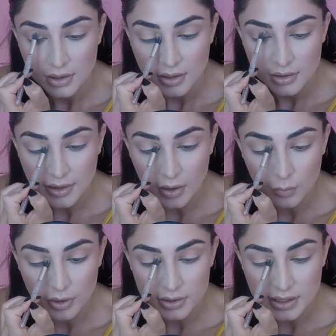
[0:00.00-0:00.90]
that
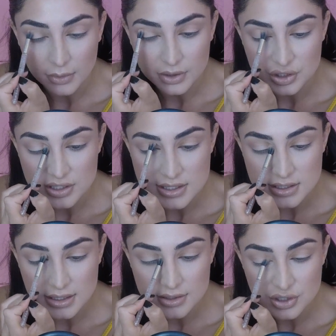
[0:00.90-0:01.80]
work that we just
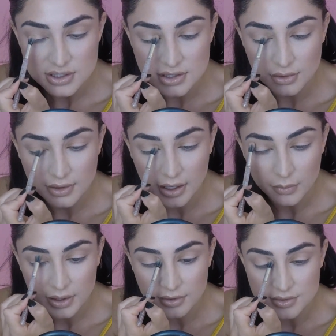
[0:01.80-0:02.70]
did, just so that way
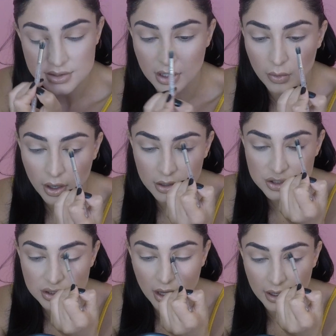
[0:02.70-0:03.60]
there's no harsh
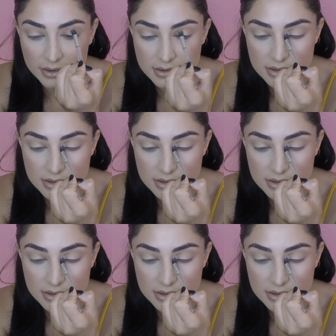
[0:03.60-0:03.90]
lines.